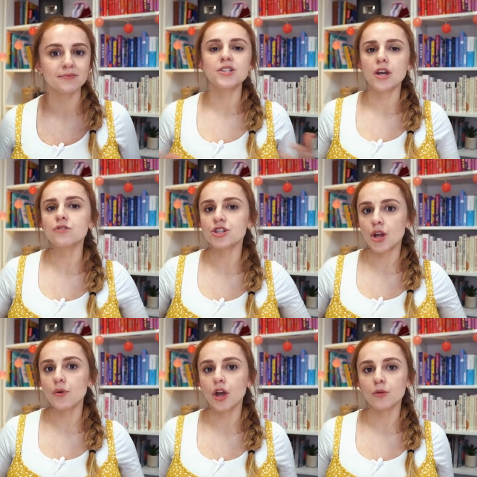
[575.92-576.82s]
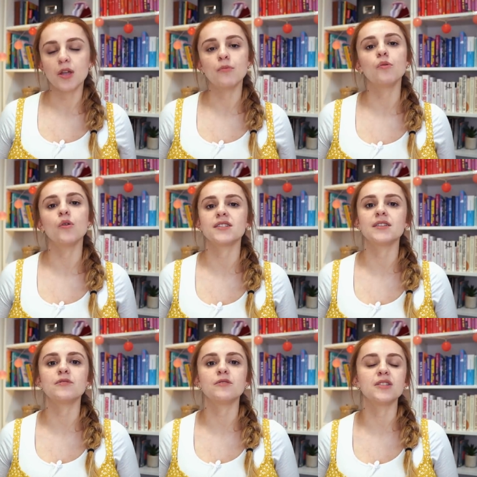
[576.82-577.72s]
We don't show young people what
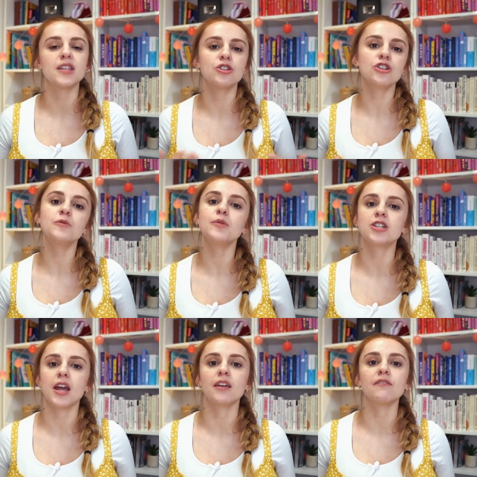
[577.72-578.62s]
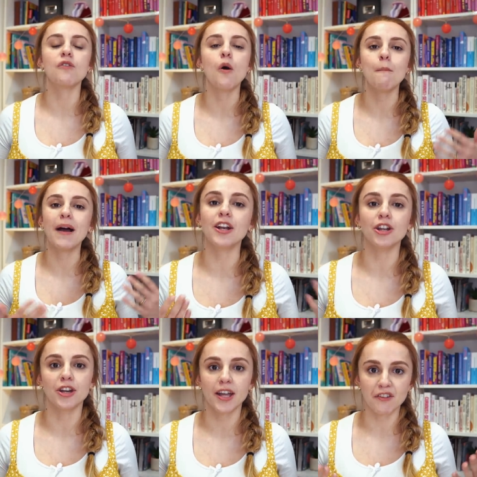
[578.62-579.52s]
symptoms they should be checking for might
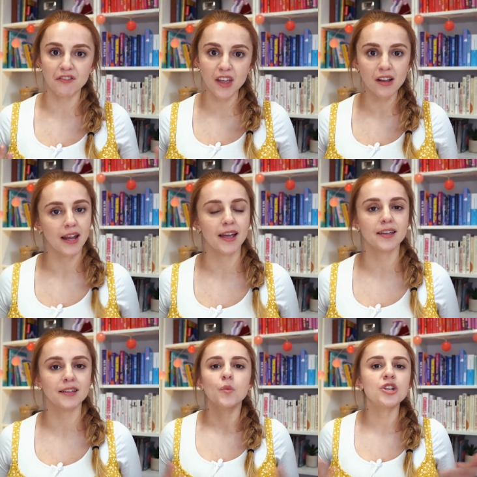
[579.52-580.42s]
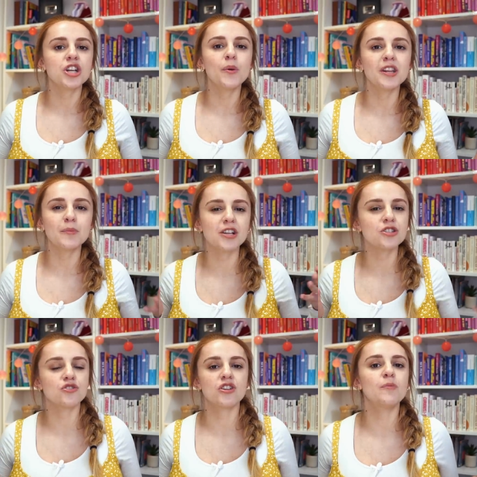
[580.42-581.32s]
look and feel like. We're showing them
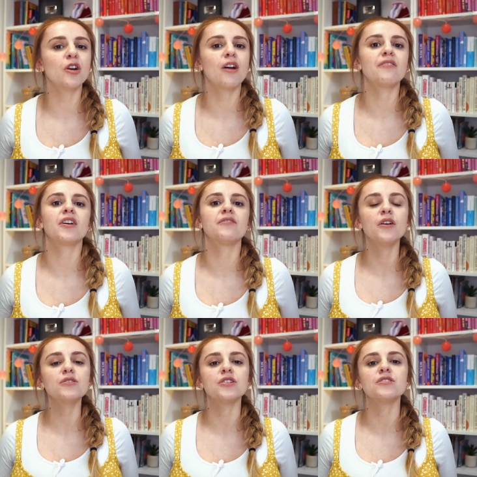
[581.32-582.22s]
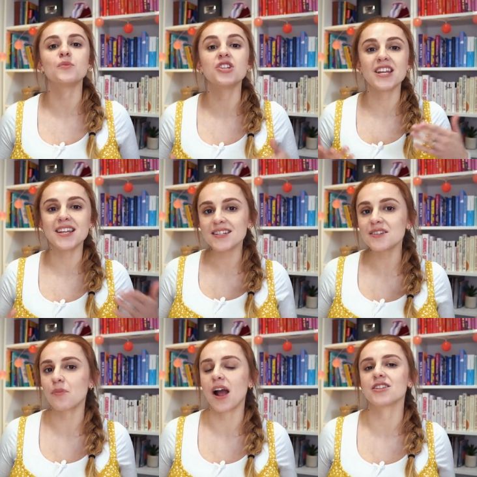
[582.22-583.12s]
extreme and graphic photos, which
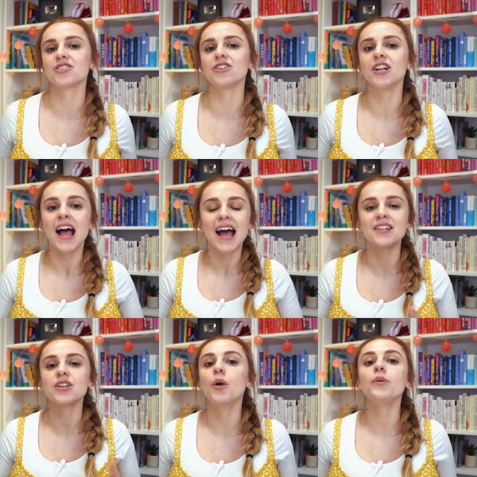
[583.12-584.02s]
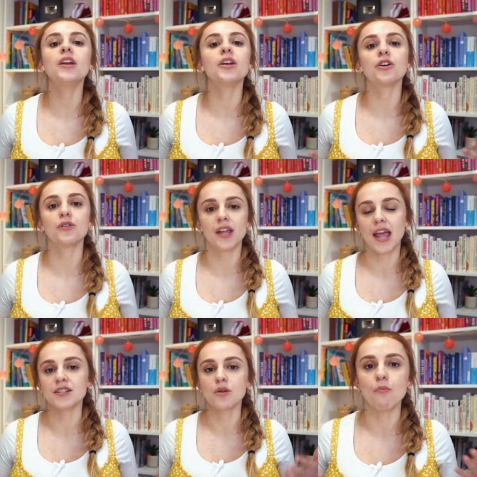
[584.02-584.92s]
isn't practical and is only going to
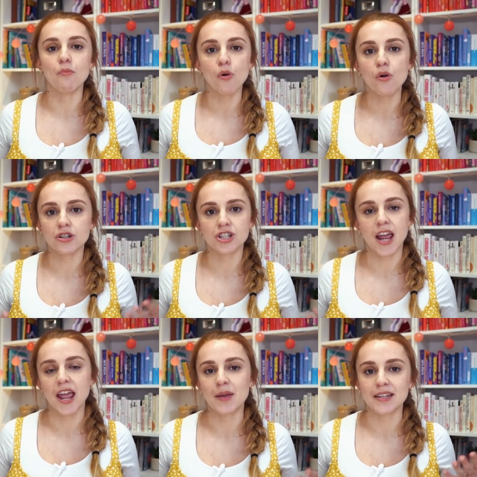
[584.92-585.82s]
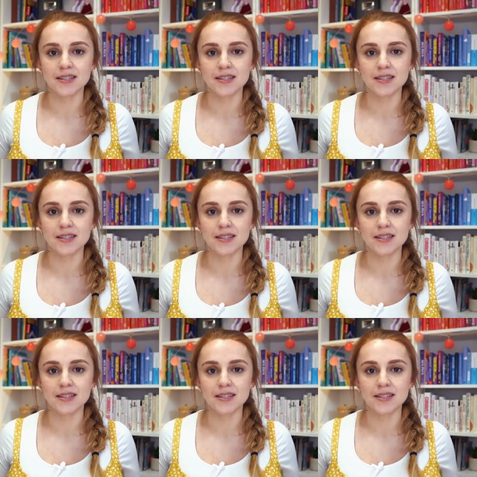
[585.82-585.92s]
create more shame and